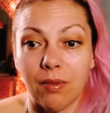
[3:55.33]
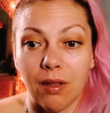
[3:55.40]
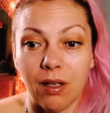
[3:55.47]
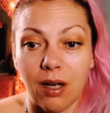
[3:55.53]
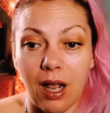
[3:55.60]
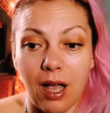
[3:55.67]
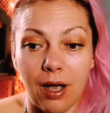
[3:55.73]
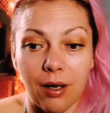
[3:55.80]

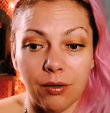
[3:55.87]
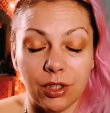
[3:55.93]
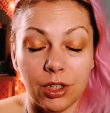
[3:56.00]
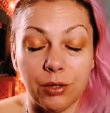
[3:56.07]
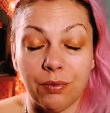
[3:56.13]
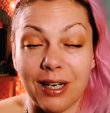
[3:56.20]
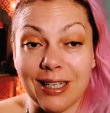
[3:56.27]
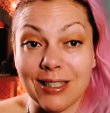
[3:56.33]
and how
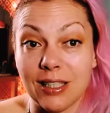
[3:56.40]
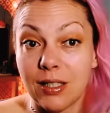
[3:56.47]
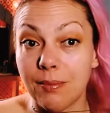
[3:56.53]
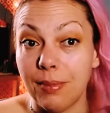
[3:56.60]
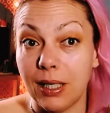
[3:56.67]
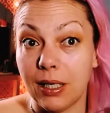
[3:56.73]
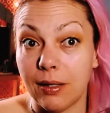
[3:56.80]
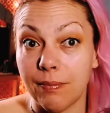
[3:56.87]
she raised
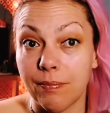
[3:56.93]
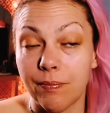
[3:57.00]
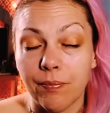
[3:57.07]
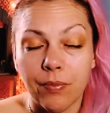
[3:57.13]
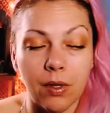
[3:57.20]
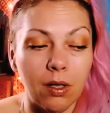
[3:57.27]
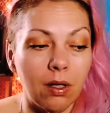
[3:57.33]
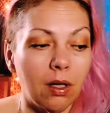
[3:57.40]
me.
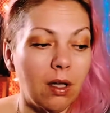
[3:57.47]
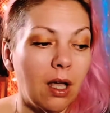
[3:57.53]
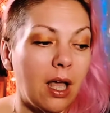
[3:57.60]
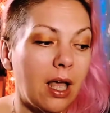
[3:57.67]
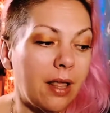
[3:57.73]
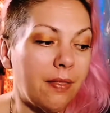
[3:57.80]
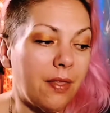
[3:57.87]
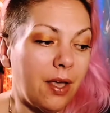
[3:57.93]
And